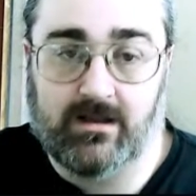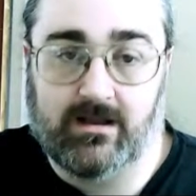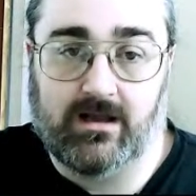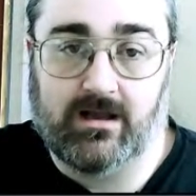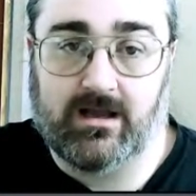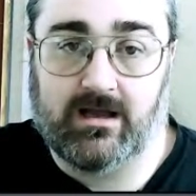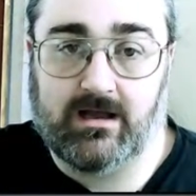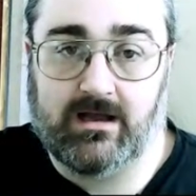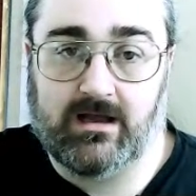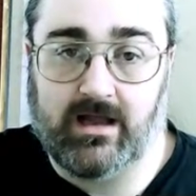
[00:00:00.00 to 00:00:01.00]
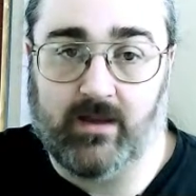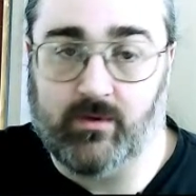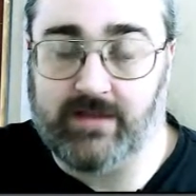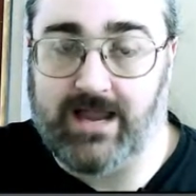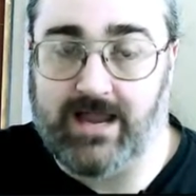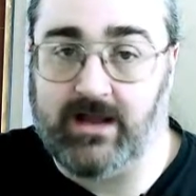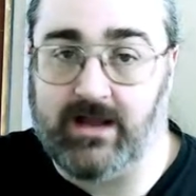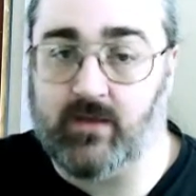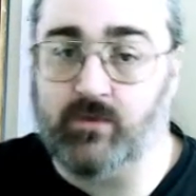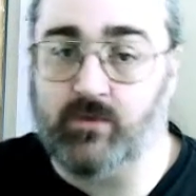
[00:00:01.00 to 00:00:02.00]
and I want
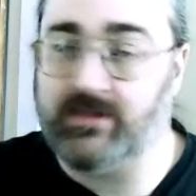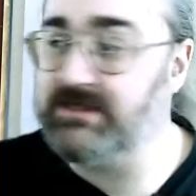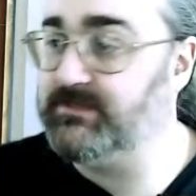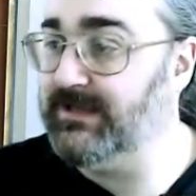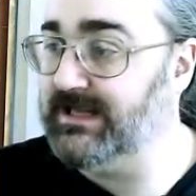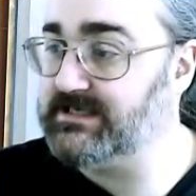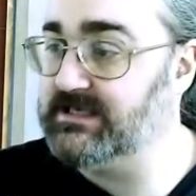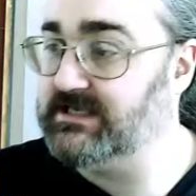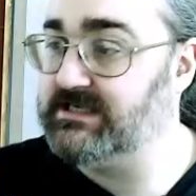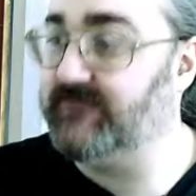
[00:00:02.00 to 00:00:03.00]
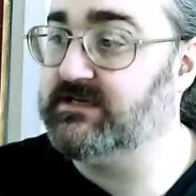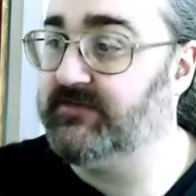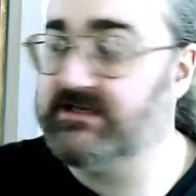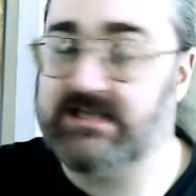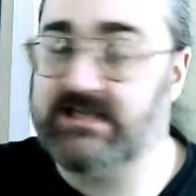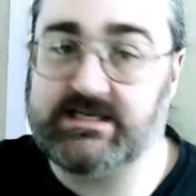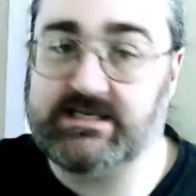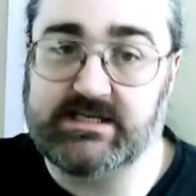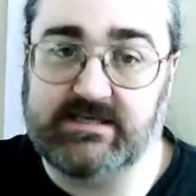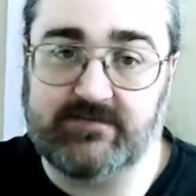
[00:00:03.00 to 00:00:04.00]
that to be less than 70. If it's less than
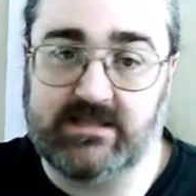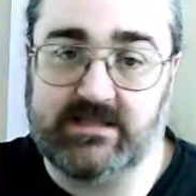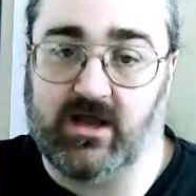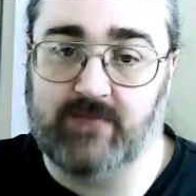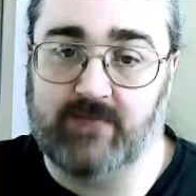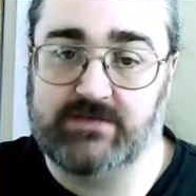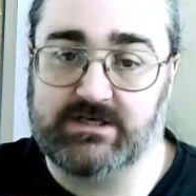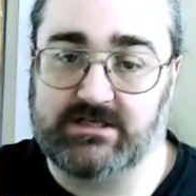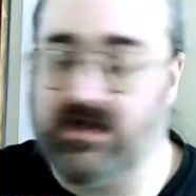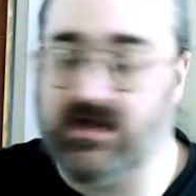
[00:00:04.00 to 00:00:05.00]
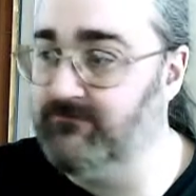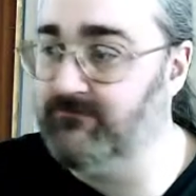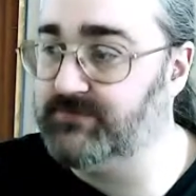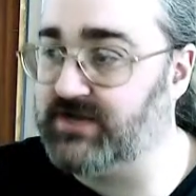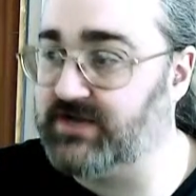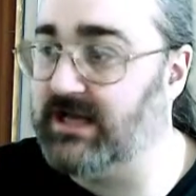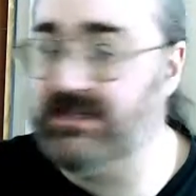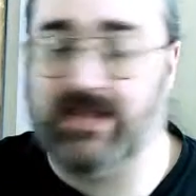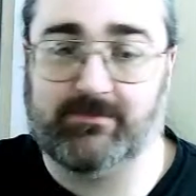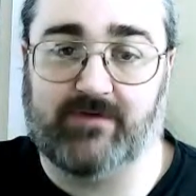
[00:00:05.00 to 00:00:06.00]
70, then I'm staying in the
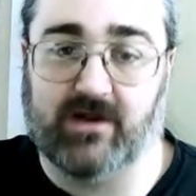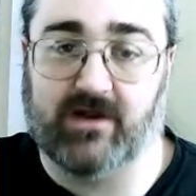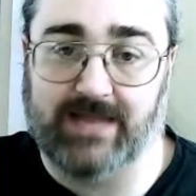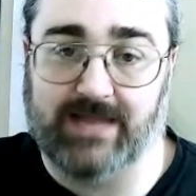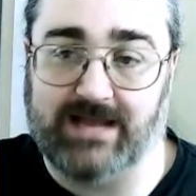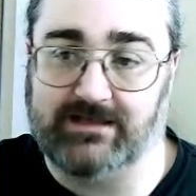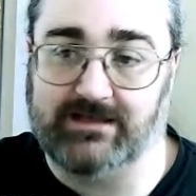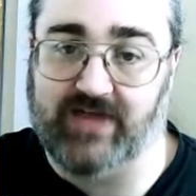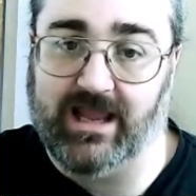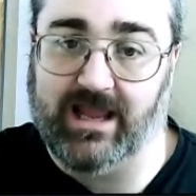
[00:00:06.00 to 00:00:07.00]
atmosphere and I'm landing today.